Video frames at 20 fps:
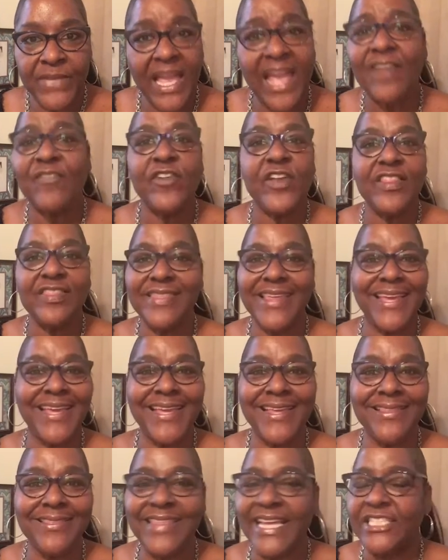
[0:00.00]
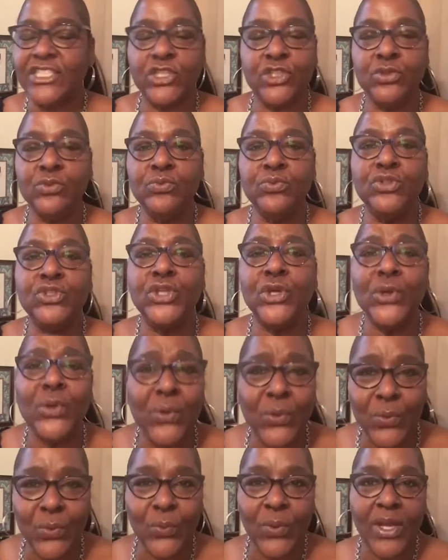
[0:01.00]
Everything that you
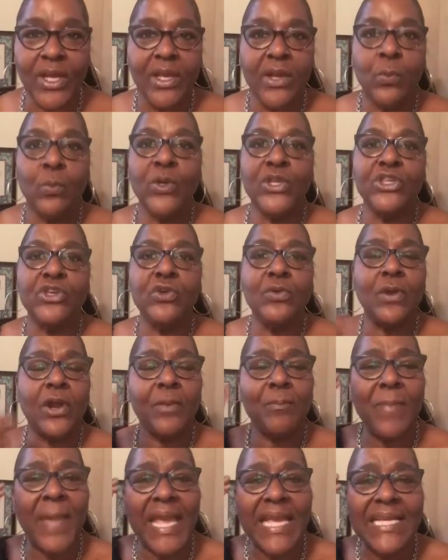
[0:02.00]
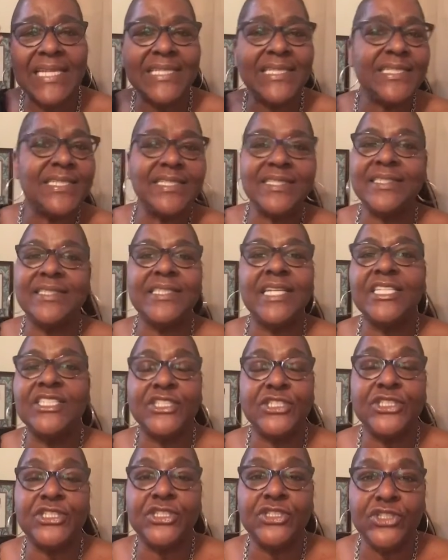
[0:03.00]
do when you are making a
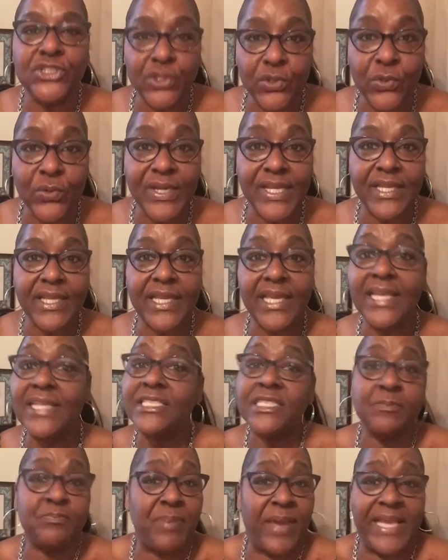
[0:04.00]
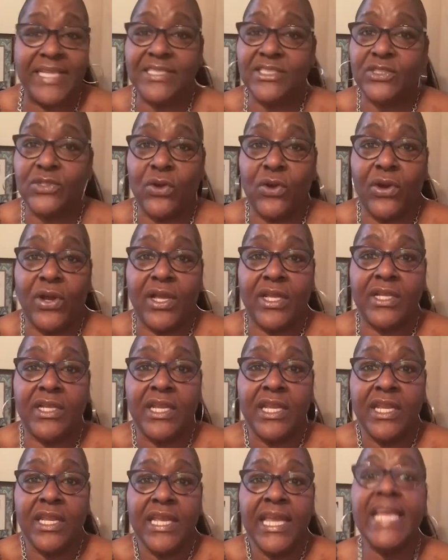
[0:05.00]
decision to do it, it's based on
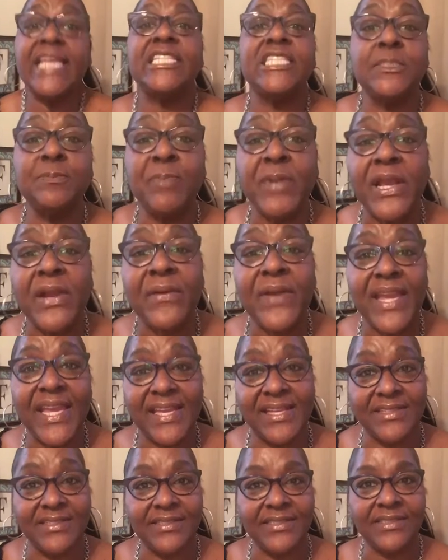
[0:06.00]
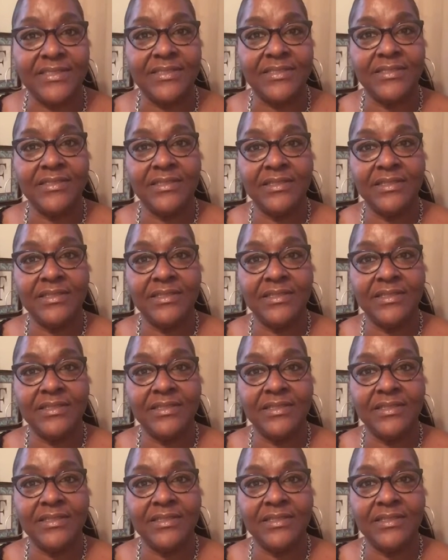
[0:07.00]
experience.